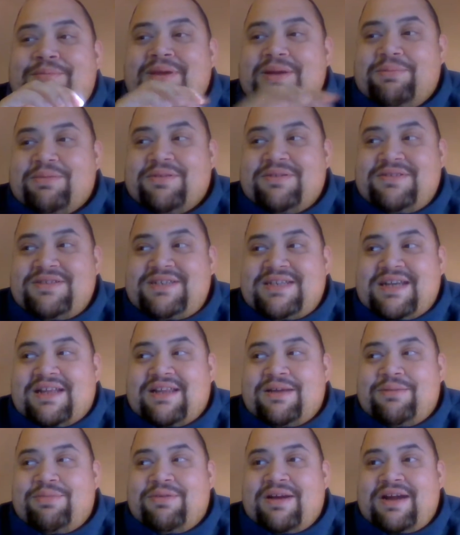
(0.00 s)
people are
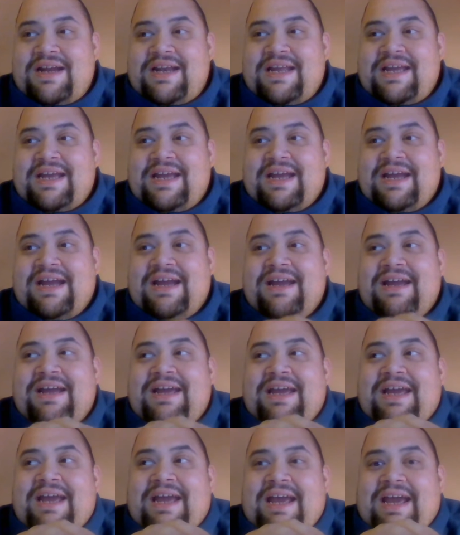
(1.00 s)
celebrating,
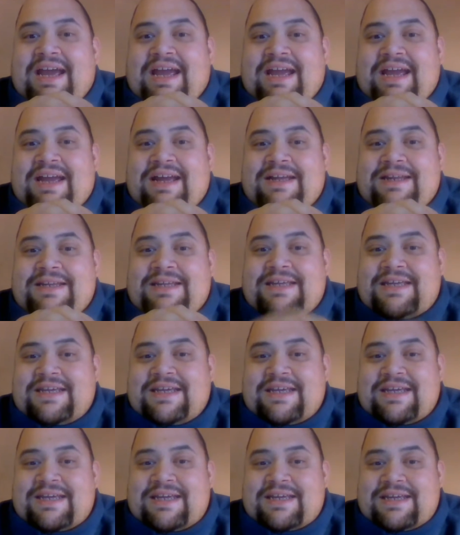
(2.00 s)
and
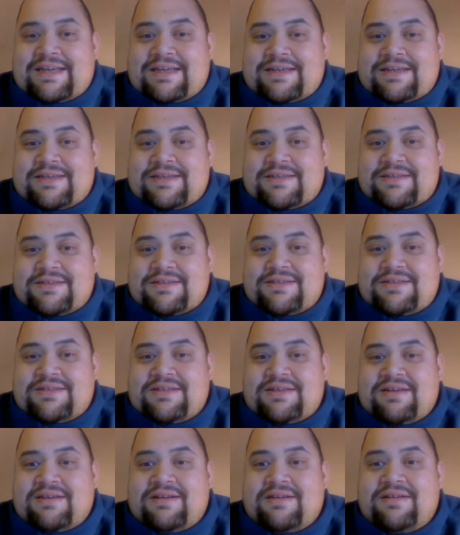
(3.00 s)
he
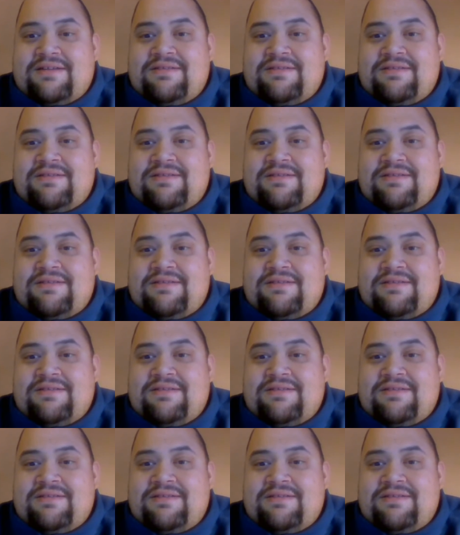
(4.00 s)
is